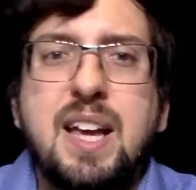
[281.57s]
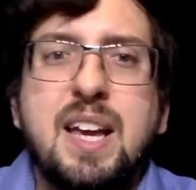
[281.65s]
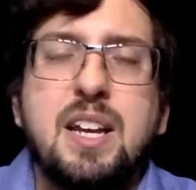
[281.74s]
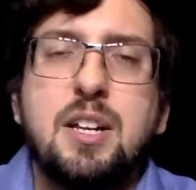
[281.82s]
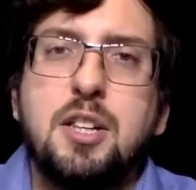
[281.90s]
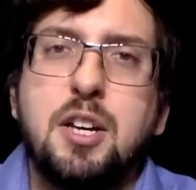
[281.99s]
I
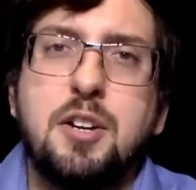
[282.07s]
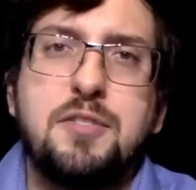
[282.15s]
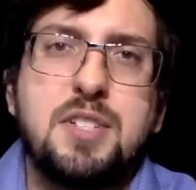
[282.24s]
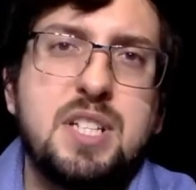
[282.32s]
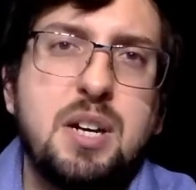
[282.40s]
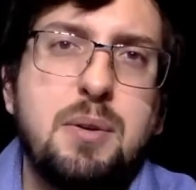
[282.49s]
get a lot of
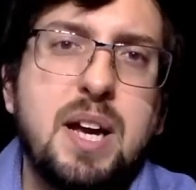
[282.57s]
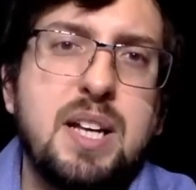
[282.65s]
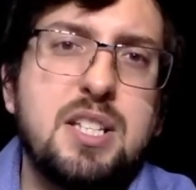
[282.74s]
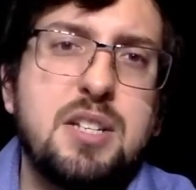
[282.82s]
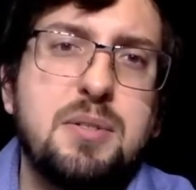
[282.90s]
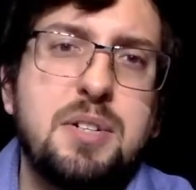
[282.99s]

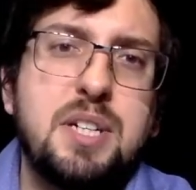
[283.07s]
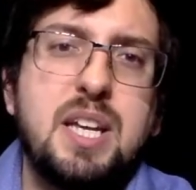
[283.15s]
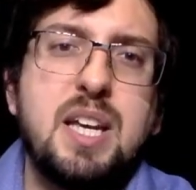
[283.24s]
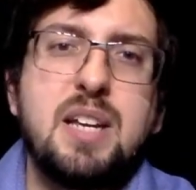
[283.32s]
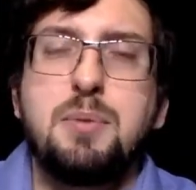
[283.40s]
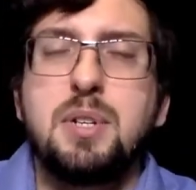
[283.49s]
styrax toward
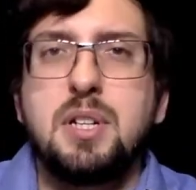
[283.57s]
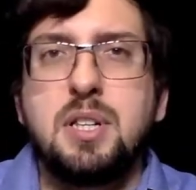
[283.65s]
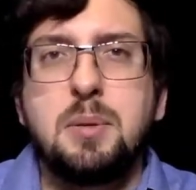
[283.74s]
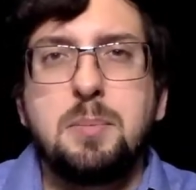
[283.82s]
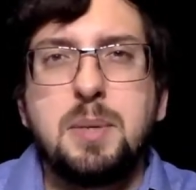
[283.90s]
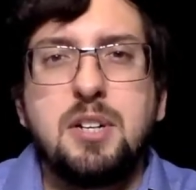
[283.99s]
the end with a
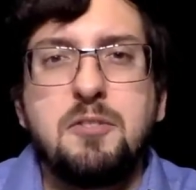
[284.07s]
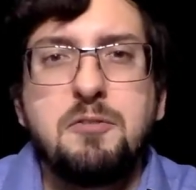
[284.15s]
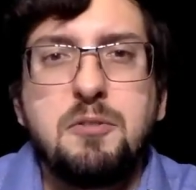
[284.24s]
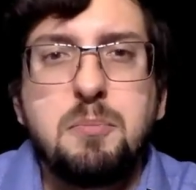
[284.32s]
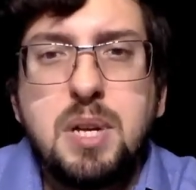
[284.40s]
little bit of